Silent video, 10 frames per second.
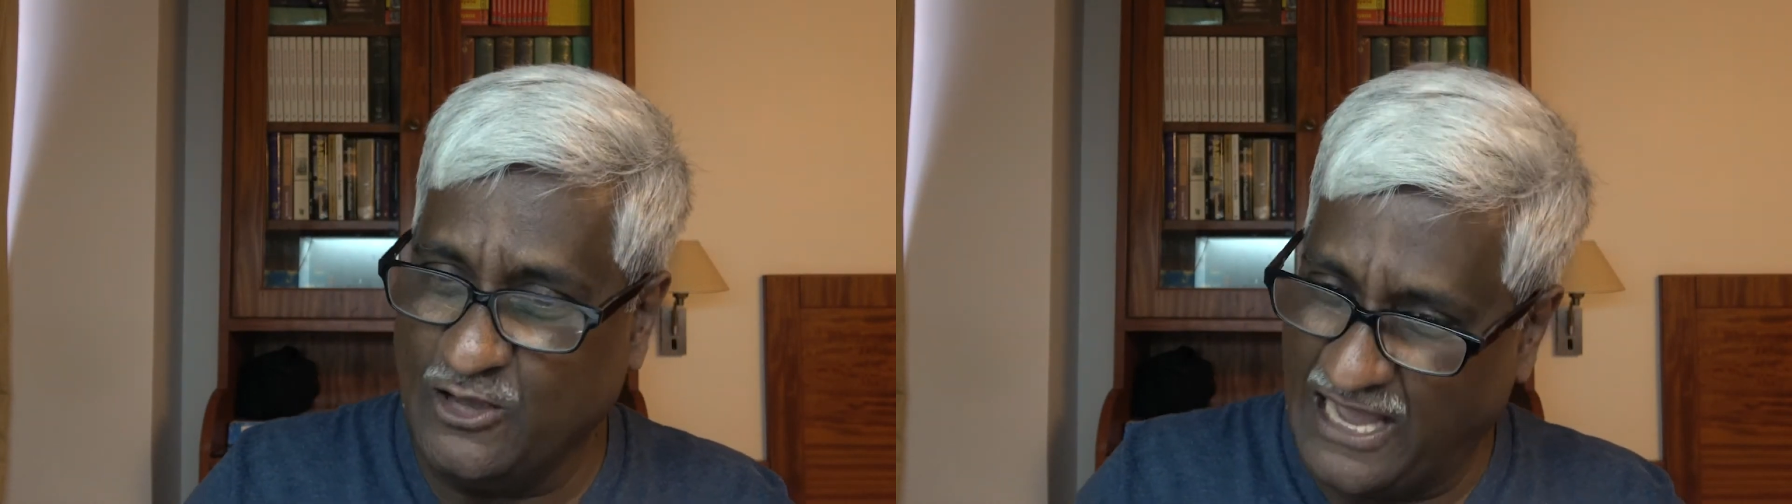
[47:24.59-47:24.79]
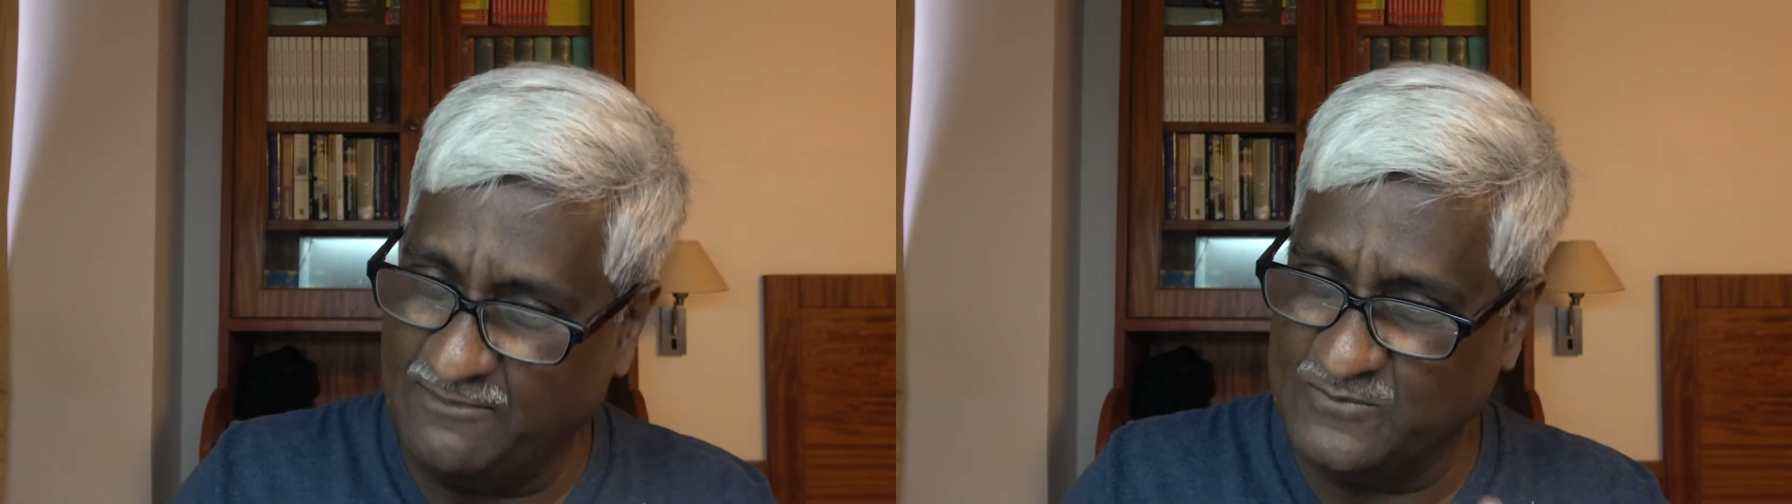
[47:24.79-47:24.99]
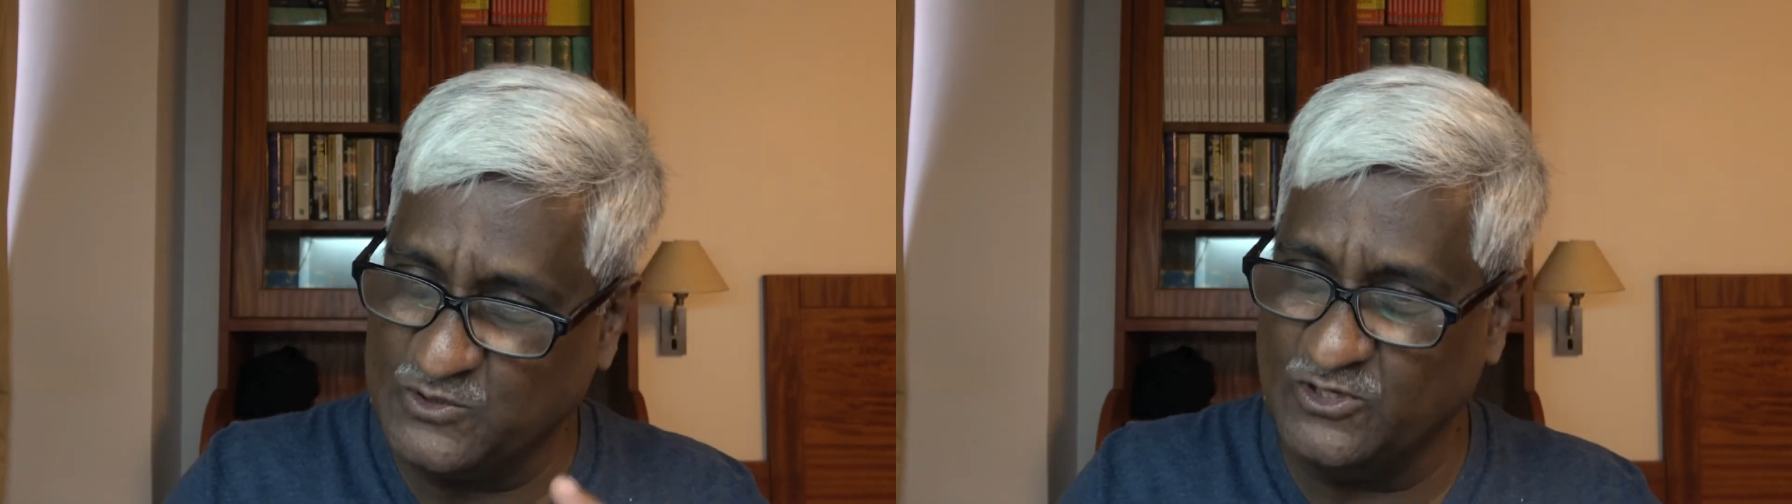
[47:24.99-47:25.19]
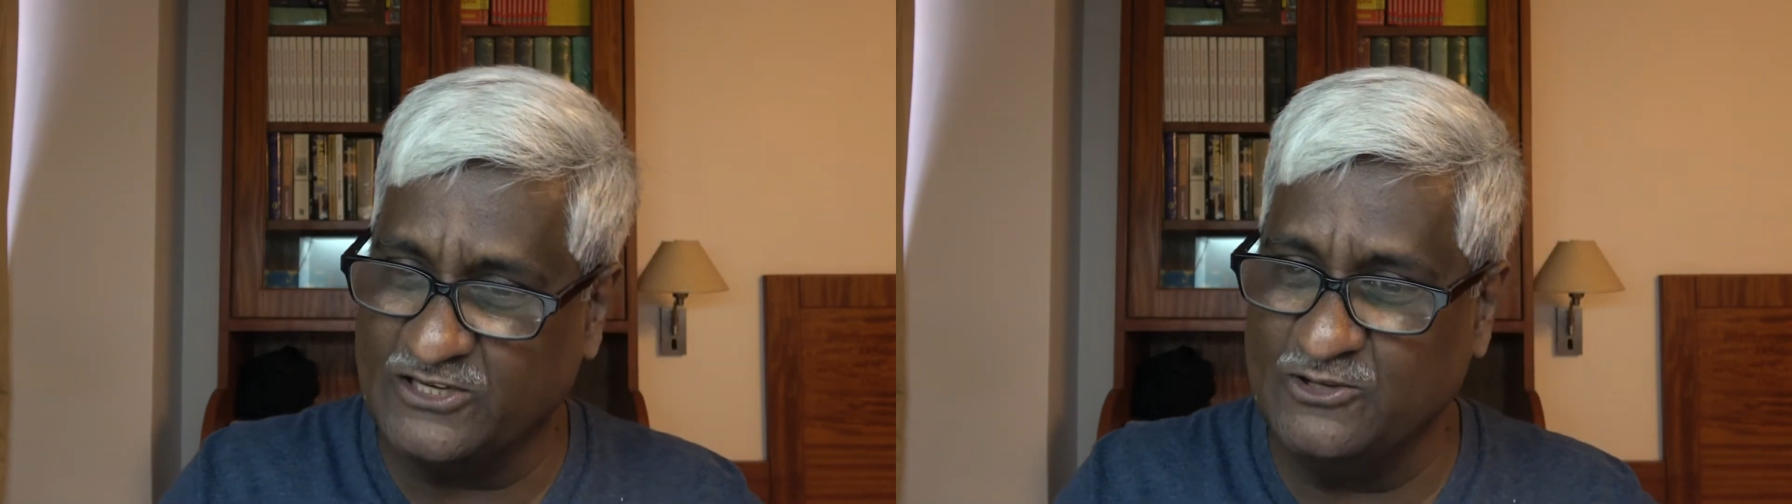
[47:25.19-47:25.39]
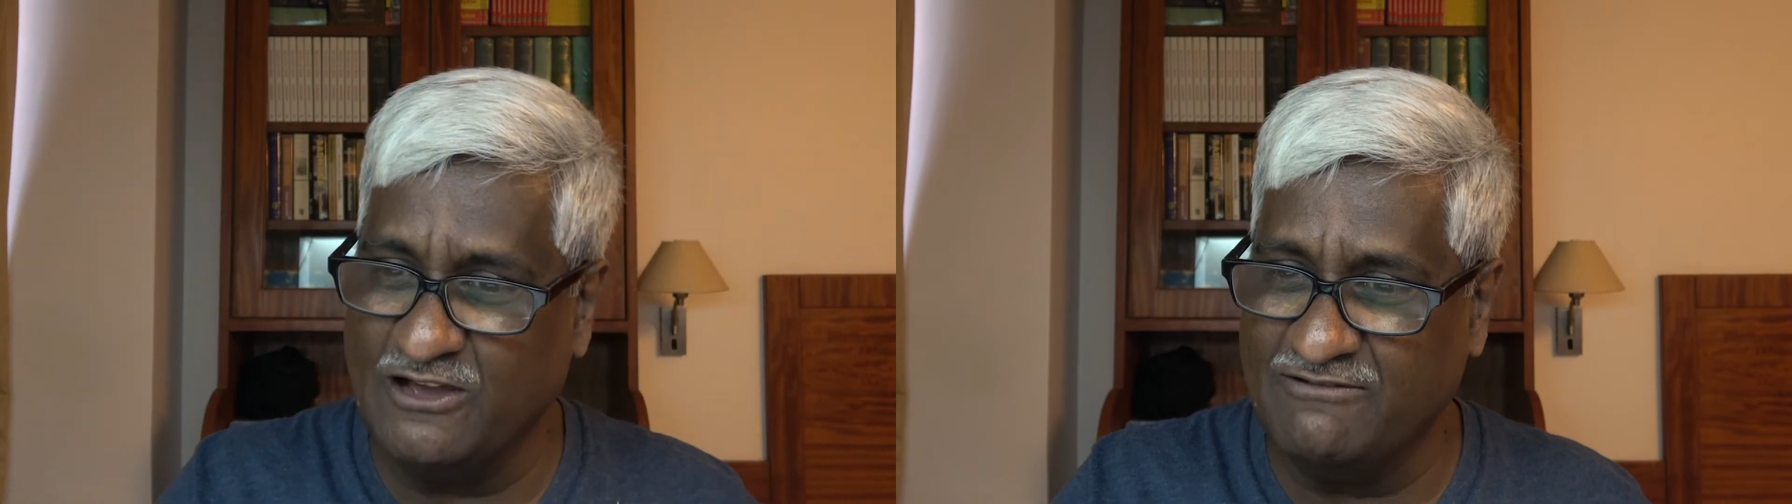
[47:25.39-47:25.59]
I'm
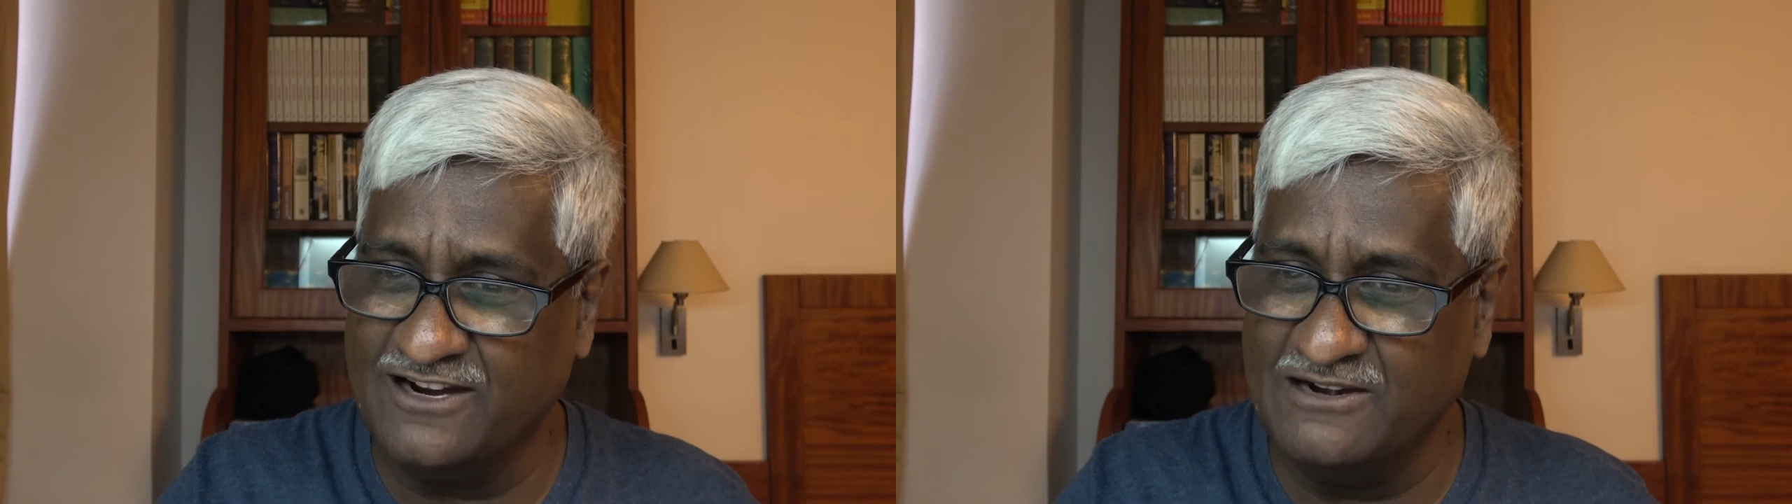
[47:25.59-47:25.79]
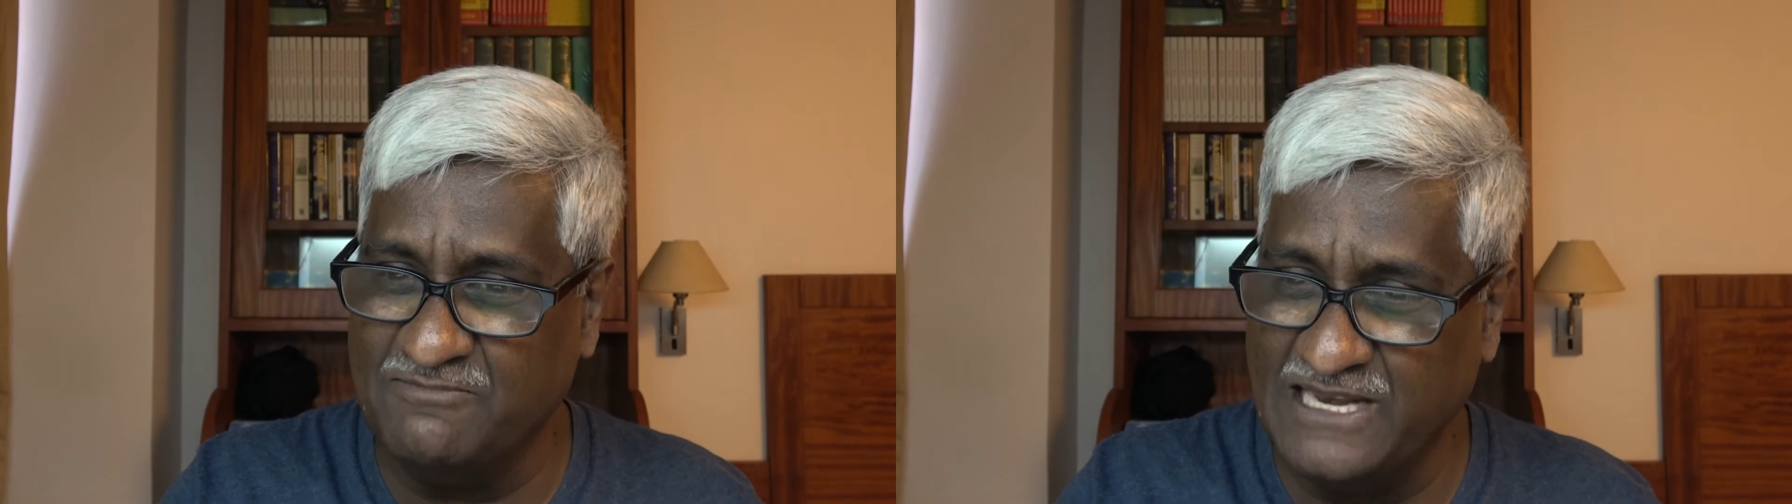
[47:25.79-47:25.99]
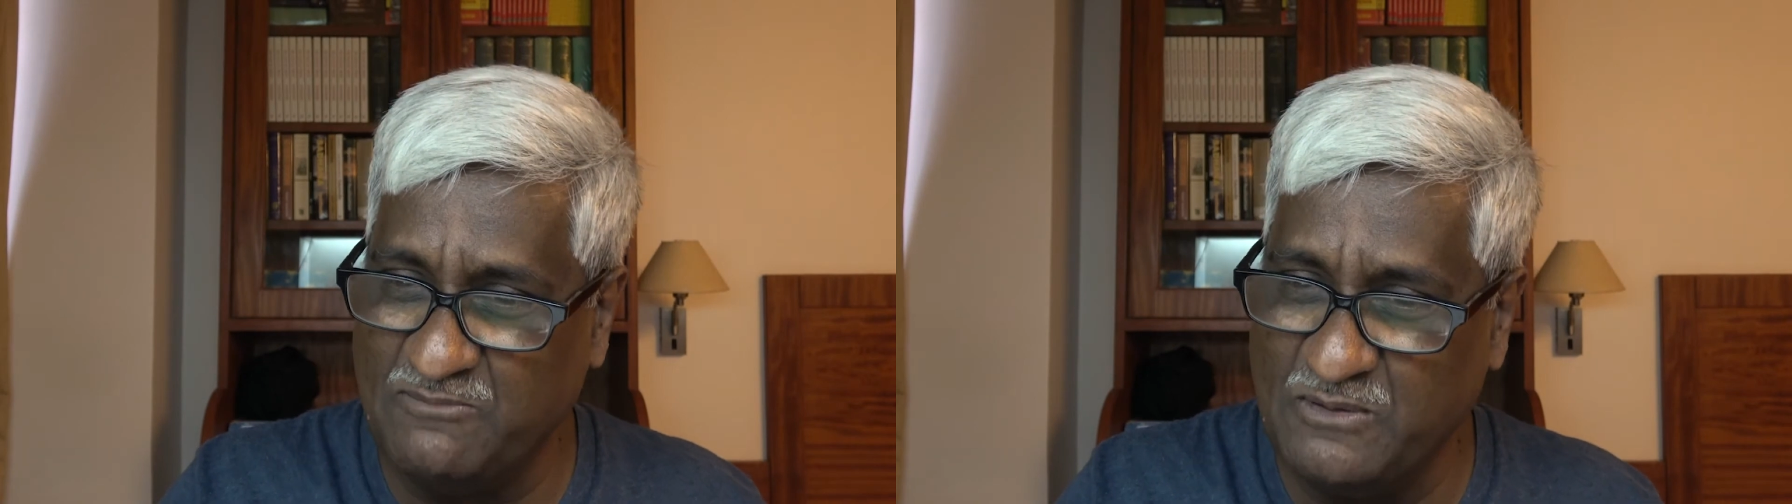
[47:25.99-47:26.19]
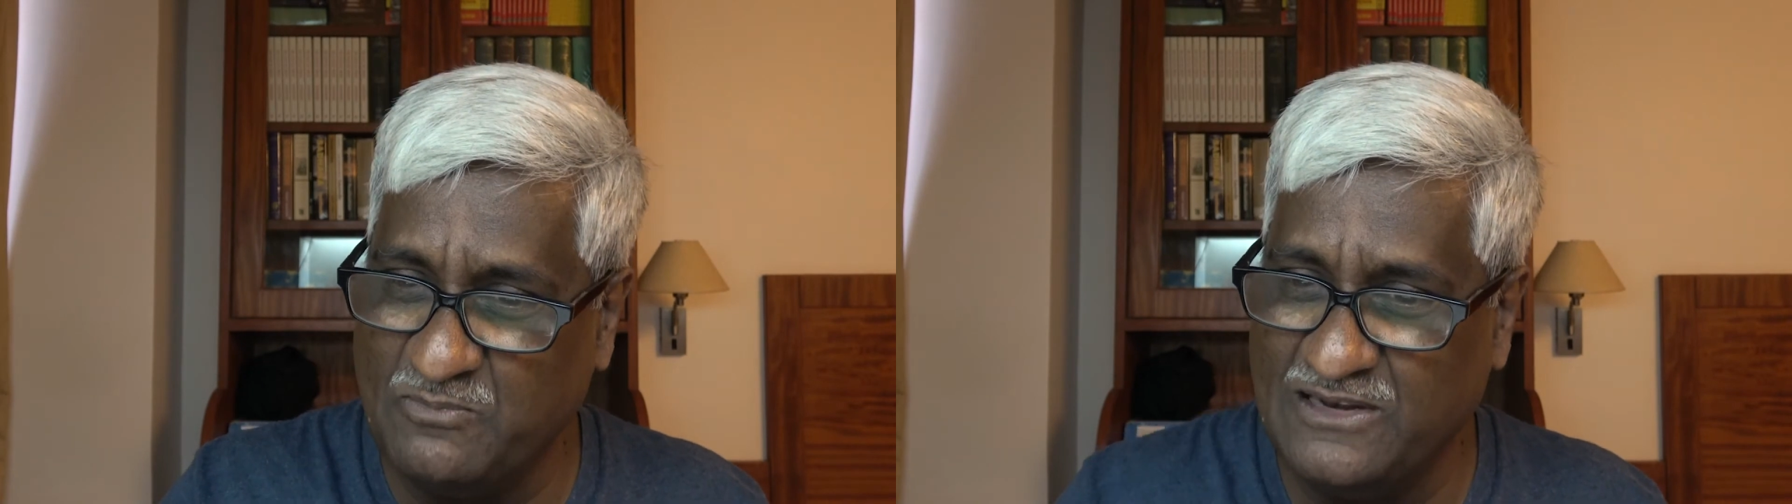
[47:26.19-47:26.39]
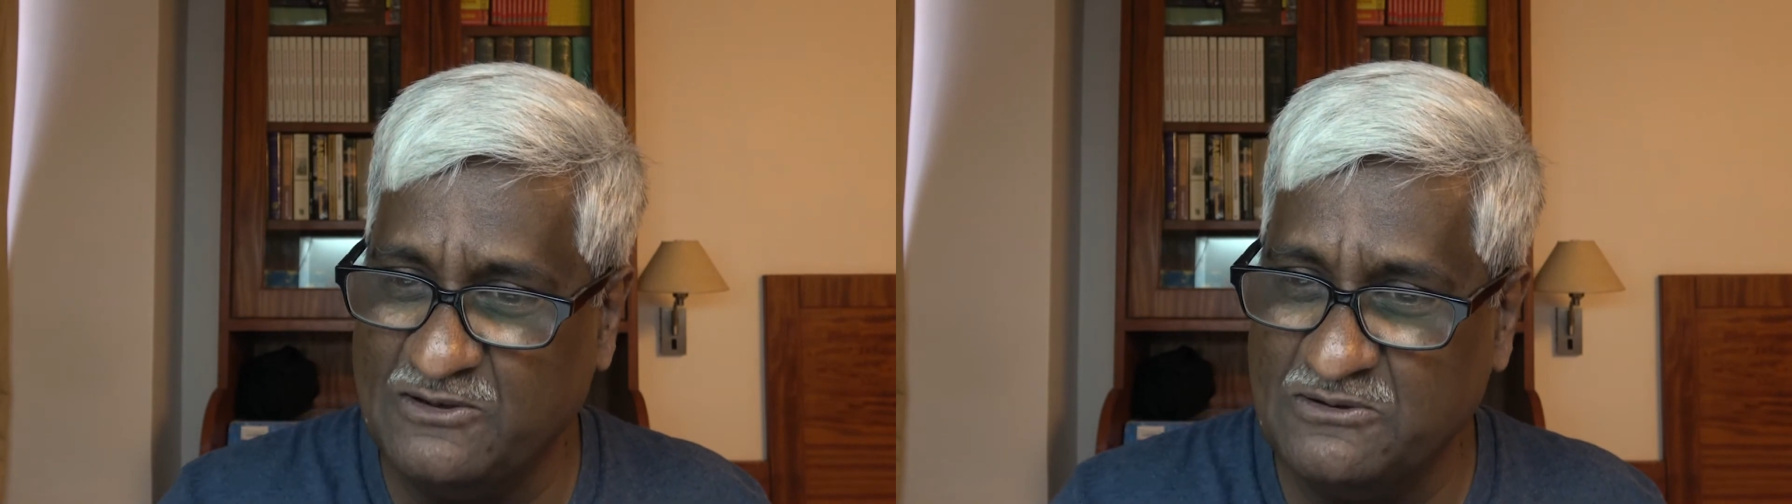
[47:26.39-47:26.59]
sure you have heard many
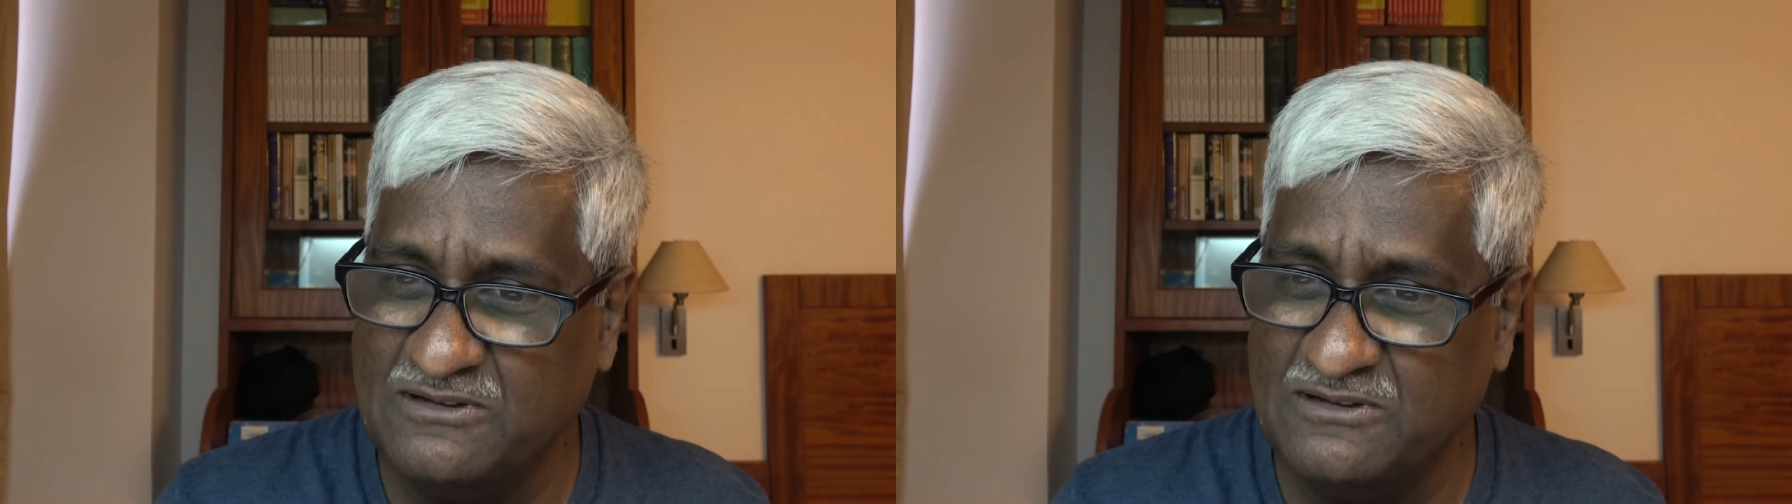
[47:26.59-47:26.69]
people,